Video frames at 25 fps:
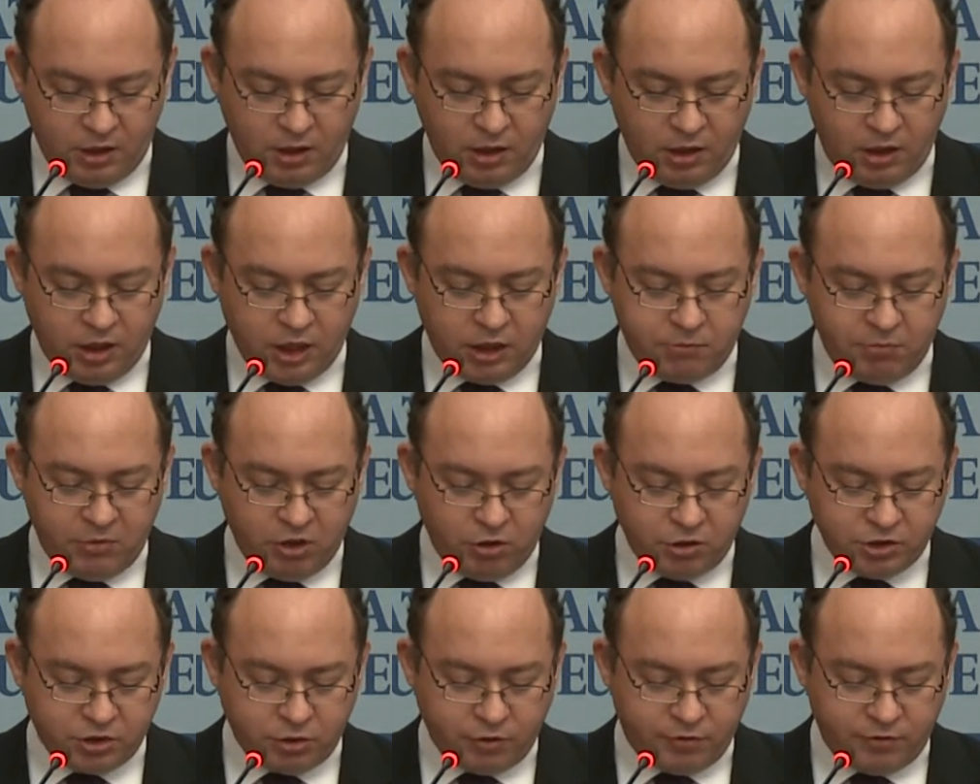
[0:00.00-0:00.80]
Let me
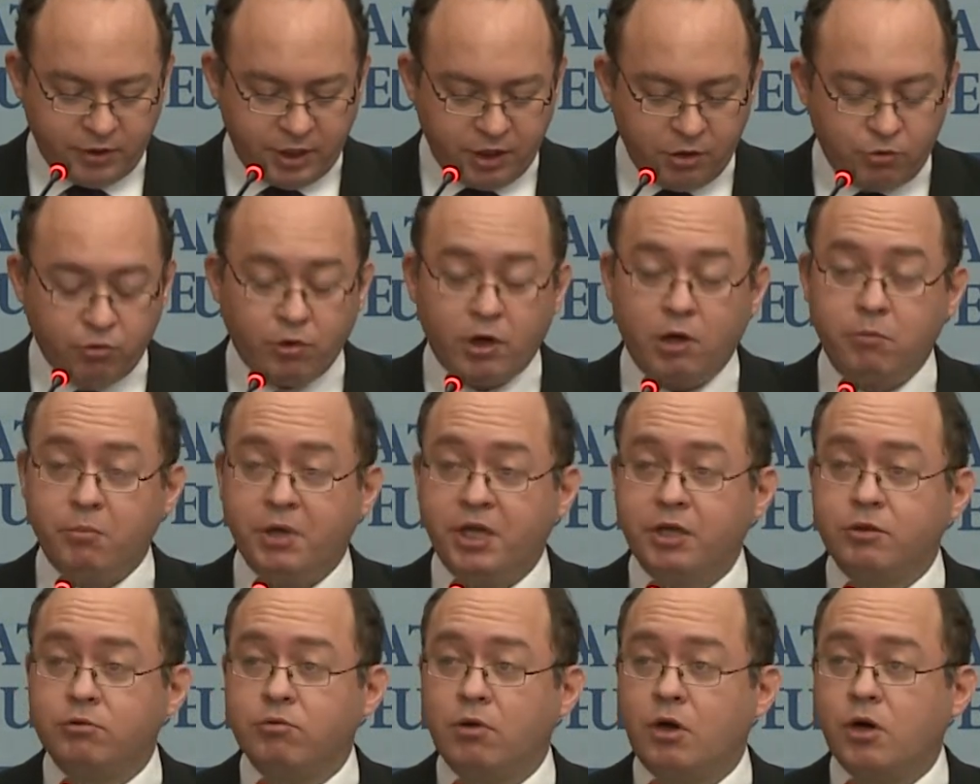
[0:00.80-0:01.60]
also thank
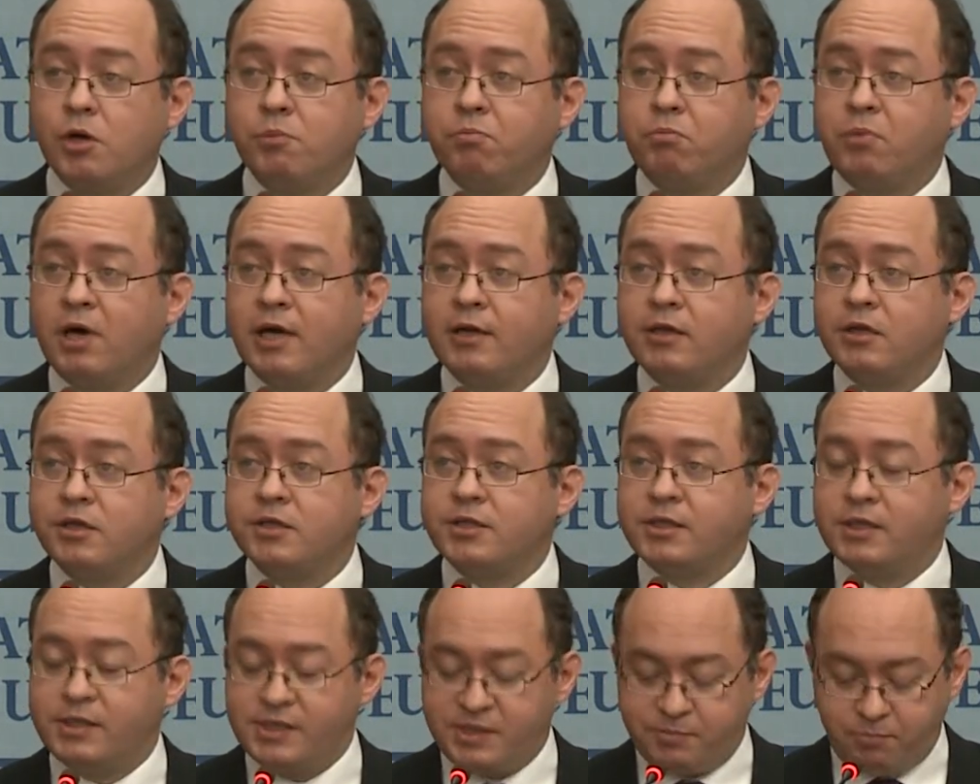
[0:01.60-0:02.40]
warmly to our
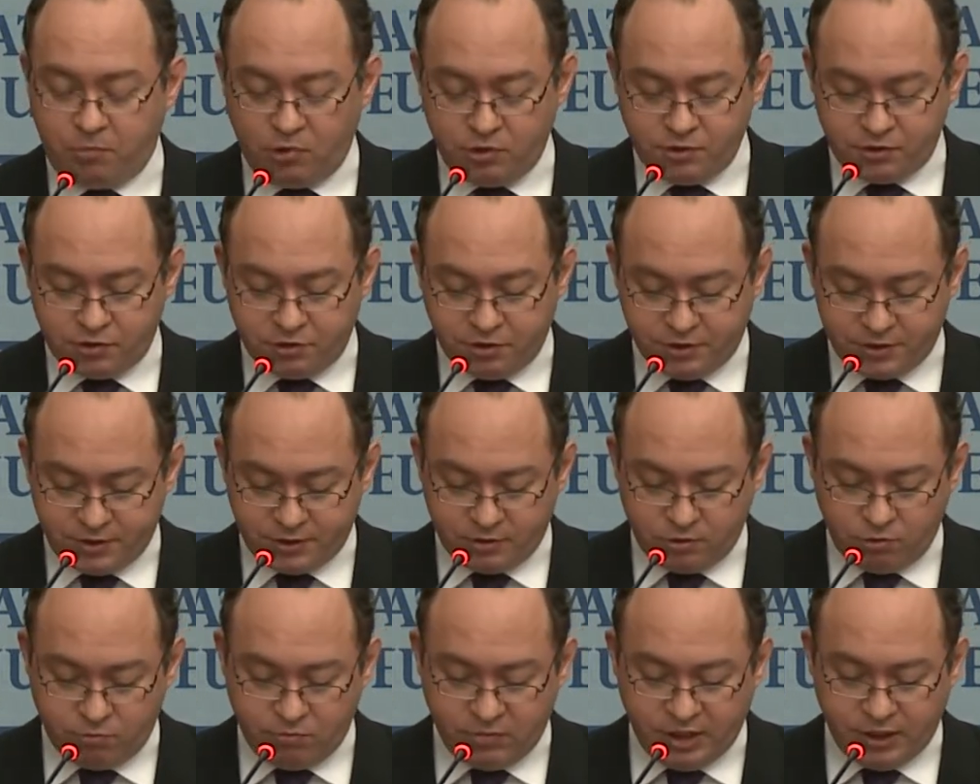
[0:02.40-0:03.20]
partners and sponsors
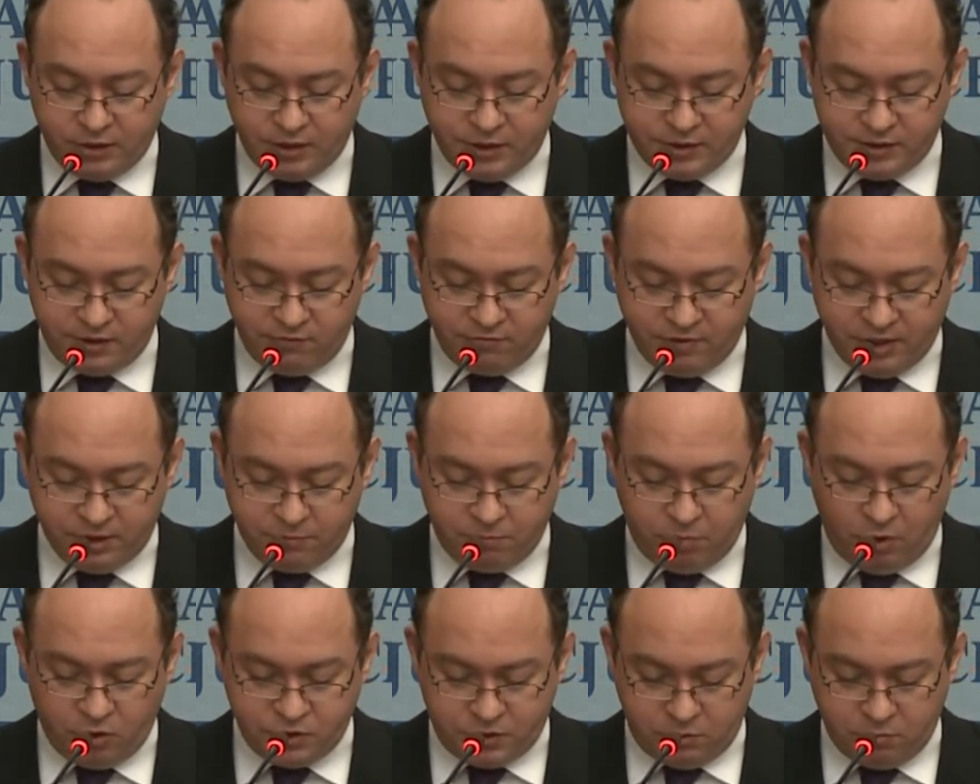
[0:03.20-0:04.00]
who made this event
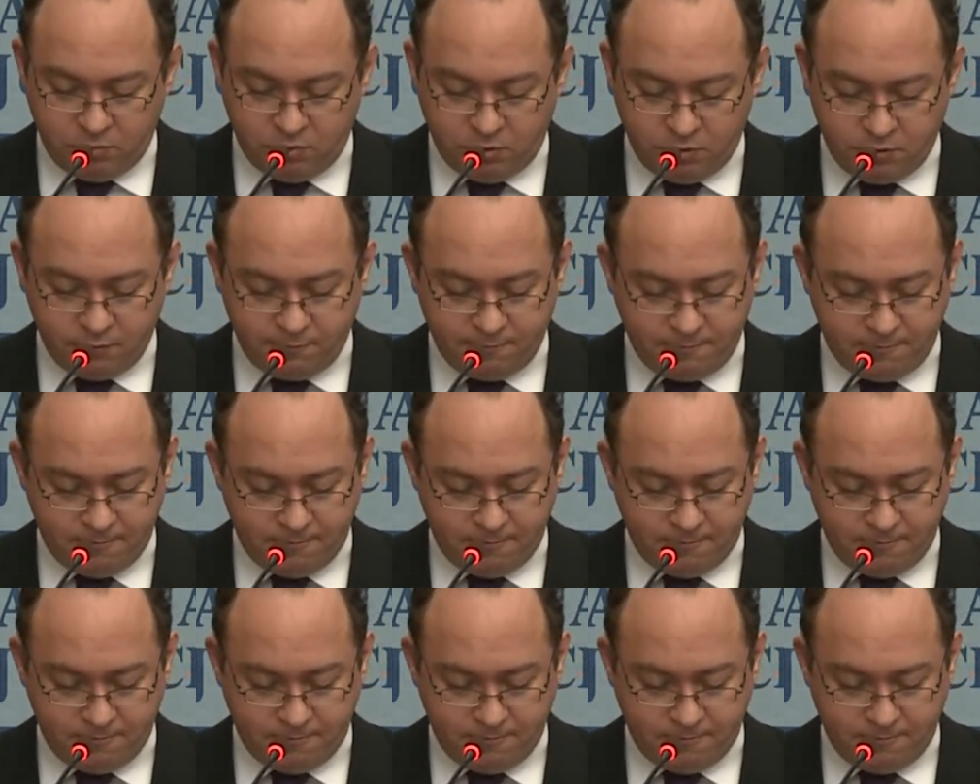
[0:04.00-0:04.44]
possible.